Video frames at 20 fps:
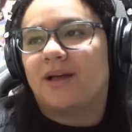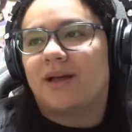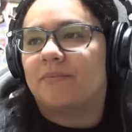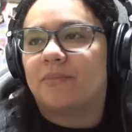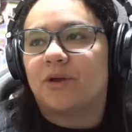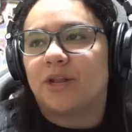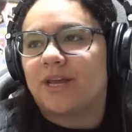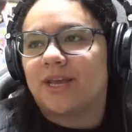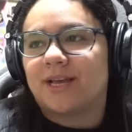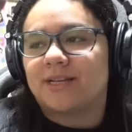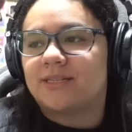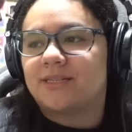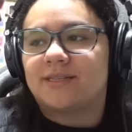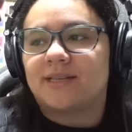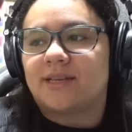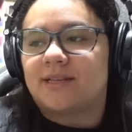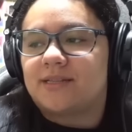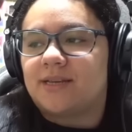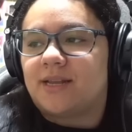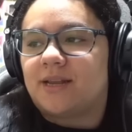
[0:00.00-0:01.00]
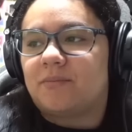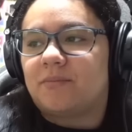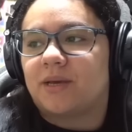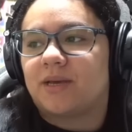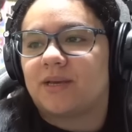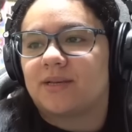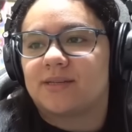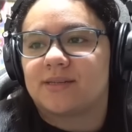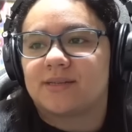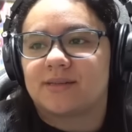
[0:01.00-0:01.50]
I'm gonna guess that they didn't
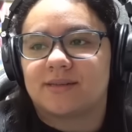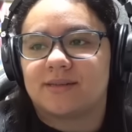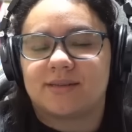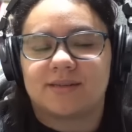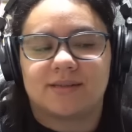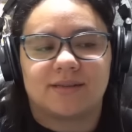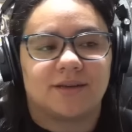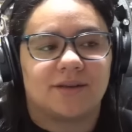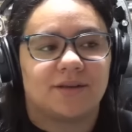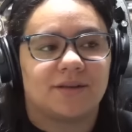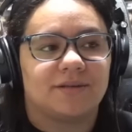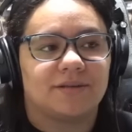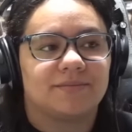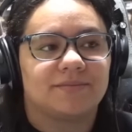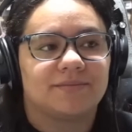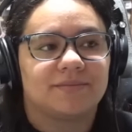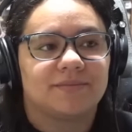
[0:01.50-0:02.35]
because it's still,